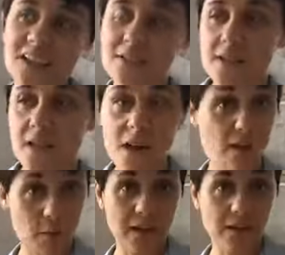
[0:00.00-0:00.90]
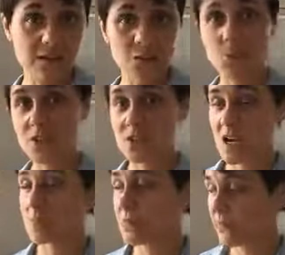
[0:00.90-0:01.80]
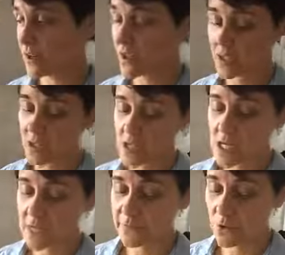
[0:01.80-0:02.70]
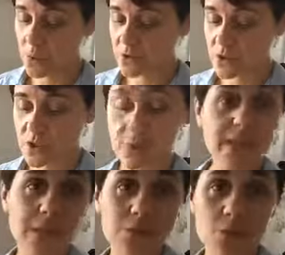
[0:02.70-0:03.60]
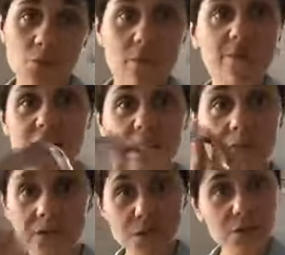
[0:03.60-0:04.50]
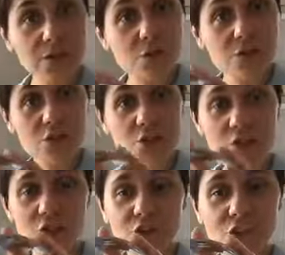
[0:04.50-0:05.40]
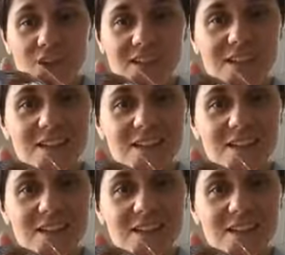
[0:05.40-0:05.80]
gives it a homemade look, which is absolutely fine. If you want to keep to more of a shape, then you can use a cookie